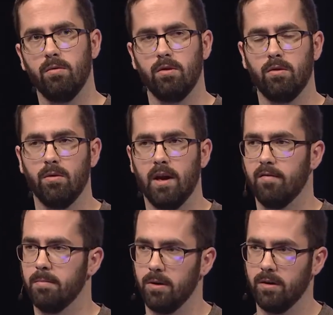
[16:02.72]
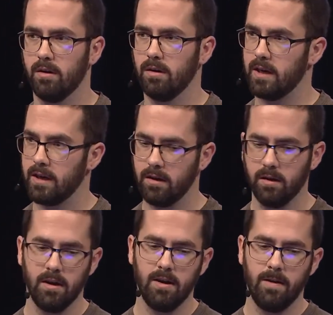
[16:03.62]
to 2.5 billion a day.
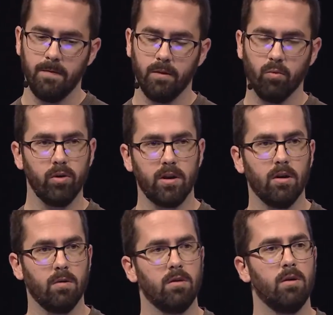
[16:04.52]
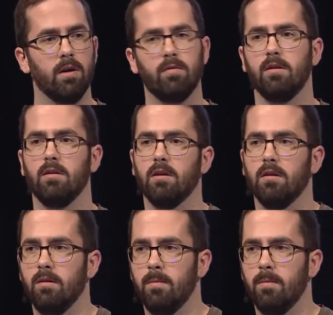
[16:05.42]
We don't know everything.